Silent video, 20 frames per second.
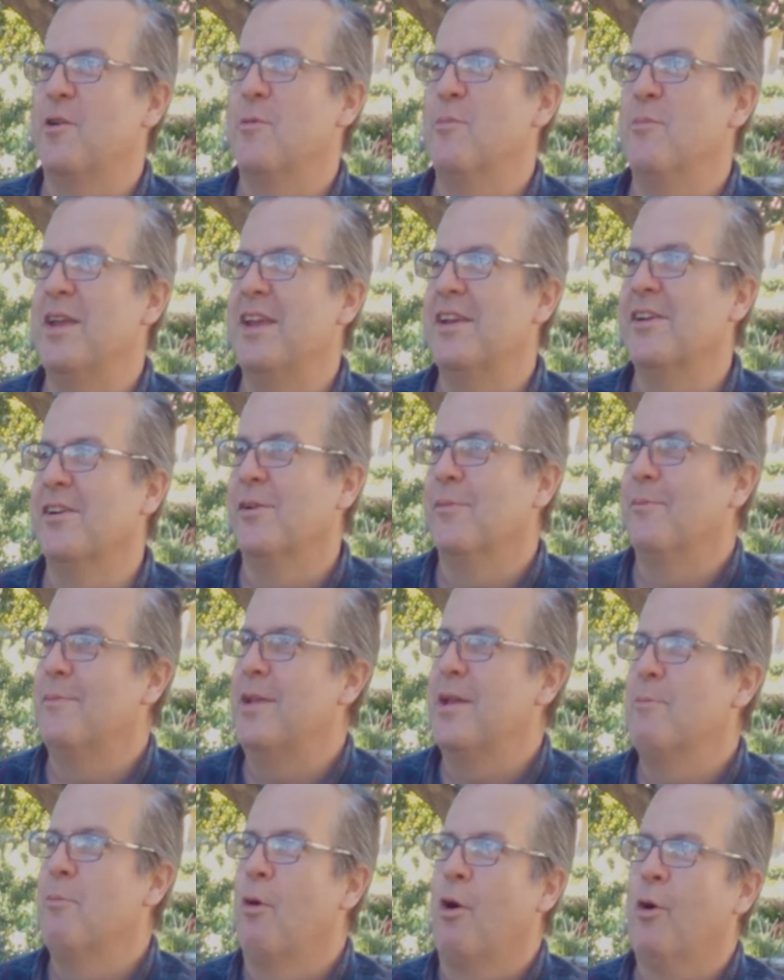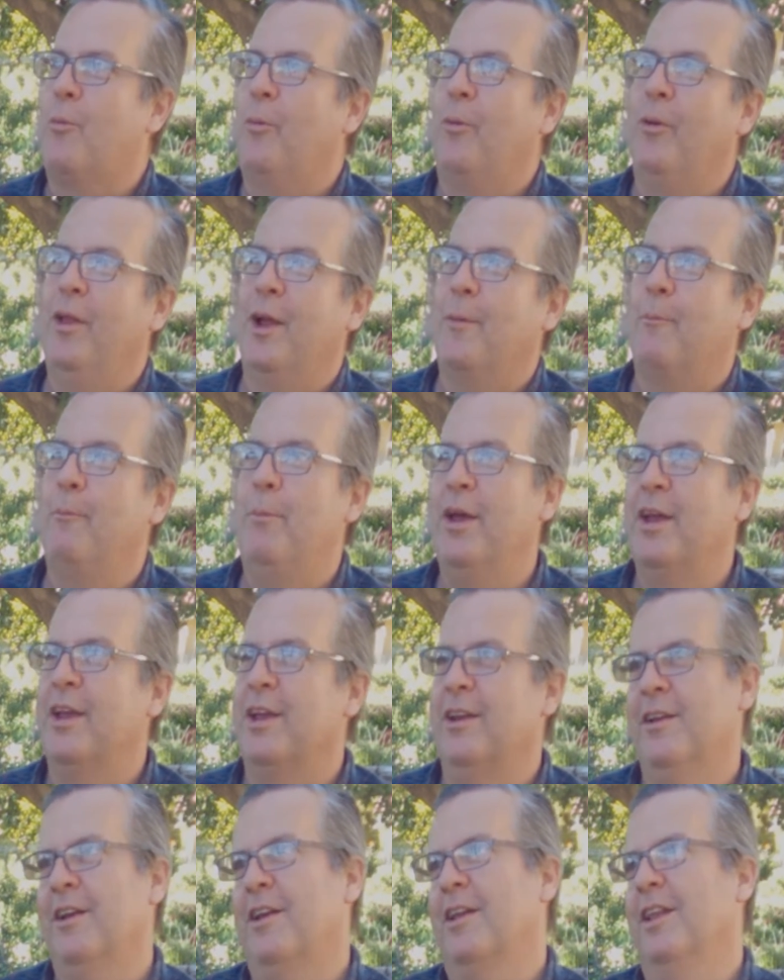your meal. Me and Mark were like big
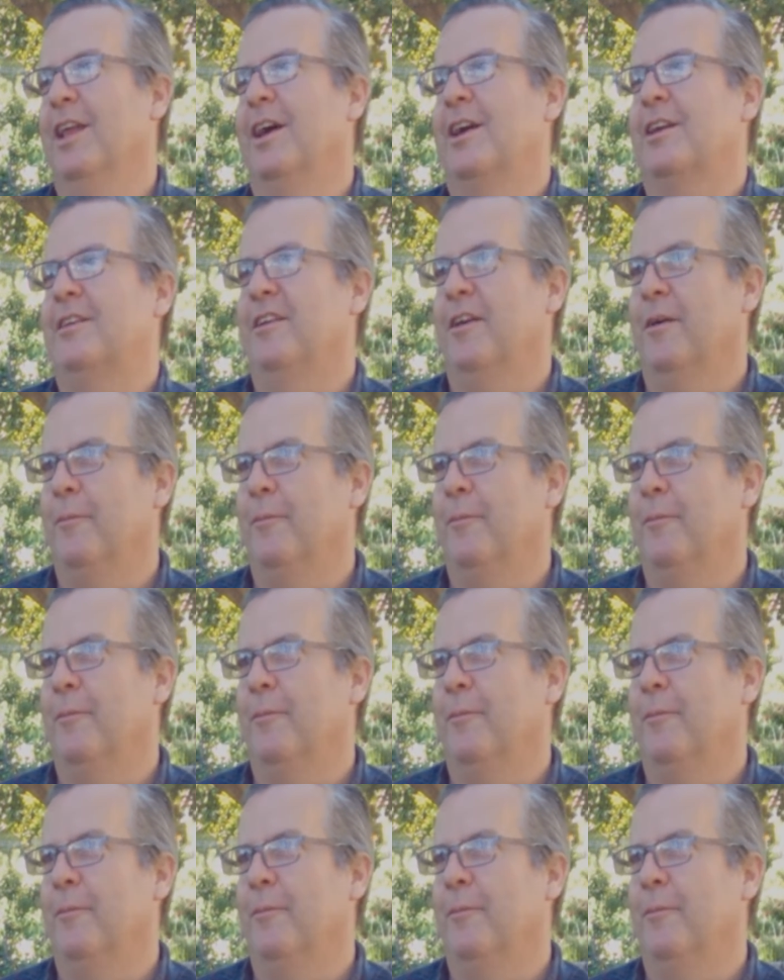into collecting